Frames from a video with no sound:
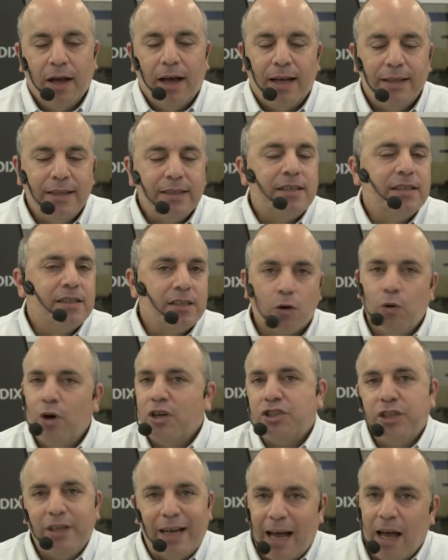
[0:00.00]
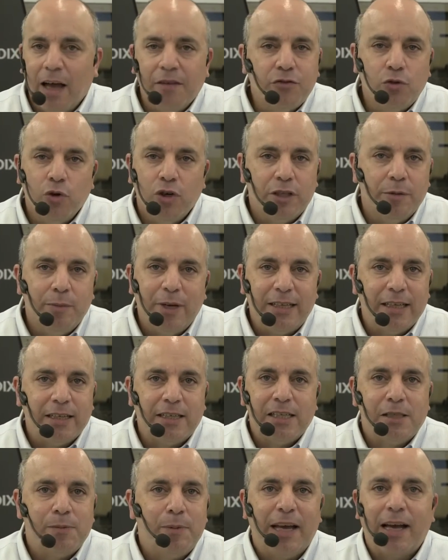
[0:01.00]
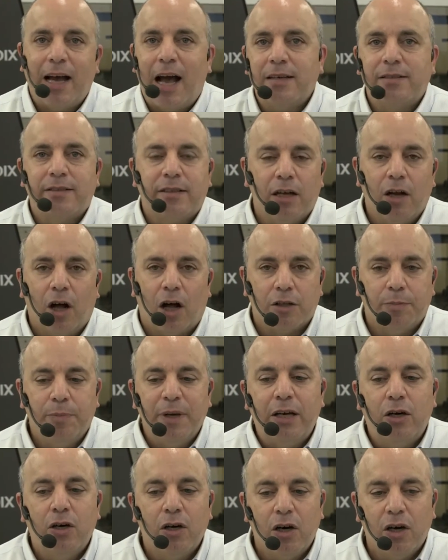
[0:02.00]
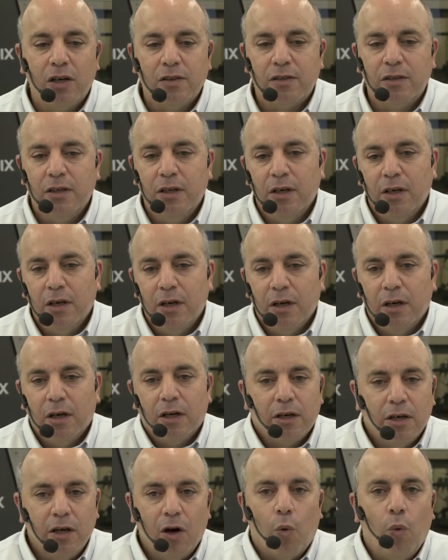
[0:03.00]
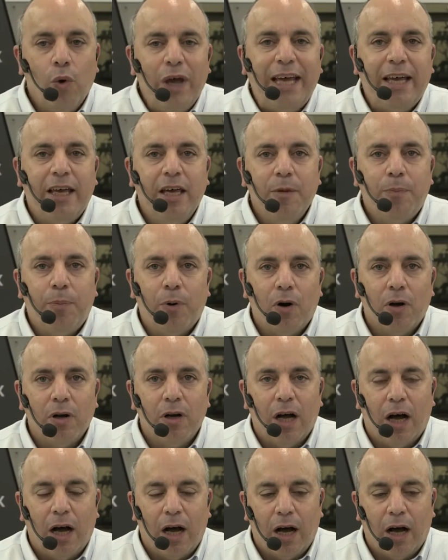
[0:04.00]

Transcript: And this is a question I have to admit that is being asked a lot, because we keep on